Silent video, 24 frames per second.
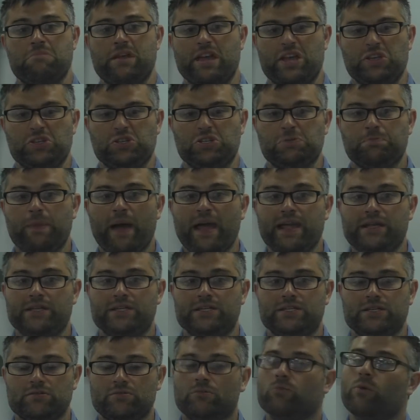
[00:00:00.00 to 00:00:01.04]
in
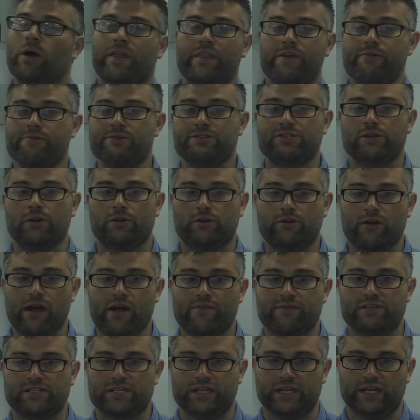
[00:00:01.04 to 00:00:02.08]
space, where there is no
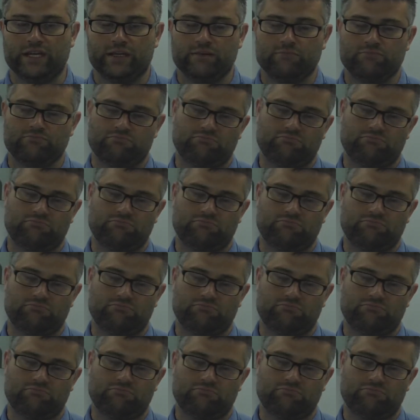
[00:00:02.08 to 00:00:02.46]
gravity.